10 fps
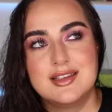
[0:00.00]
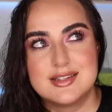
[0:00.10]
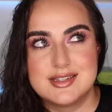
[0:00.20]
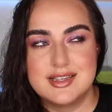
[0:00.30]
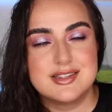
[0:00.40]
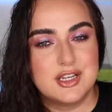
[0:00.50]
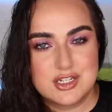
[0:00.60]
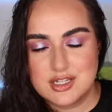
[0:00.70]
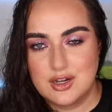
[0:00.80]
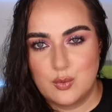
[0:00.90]
six
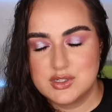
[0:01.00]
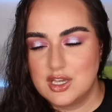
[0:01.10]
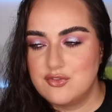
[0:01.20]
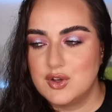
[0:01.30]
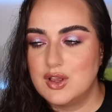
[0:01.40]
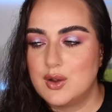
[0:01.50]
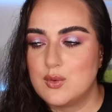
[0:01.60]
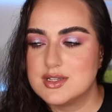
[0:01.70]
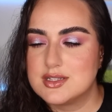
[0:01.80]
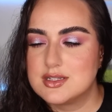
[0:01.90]
years ago, which I feel like
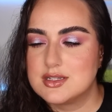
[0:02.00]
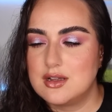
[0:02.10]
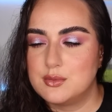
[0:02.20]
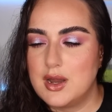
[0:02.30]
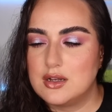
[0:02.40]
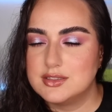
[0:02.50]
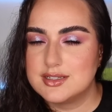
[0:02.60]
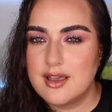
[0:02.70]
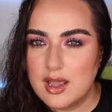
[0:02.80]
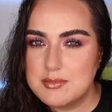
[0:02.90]
was around the
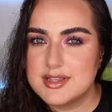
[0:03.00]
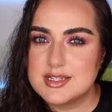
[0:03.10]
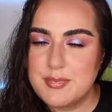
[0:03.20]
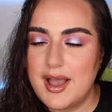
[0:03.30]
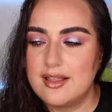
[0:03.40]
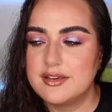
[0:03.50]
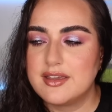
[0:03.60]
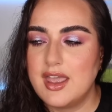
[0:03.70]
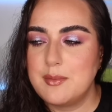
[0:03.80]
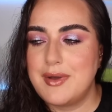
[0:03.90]
time this palette
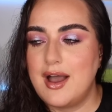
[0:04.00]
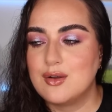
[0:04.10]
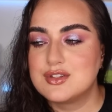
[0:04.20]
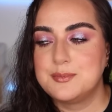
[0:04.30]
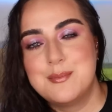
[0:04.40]
came out.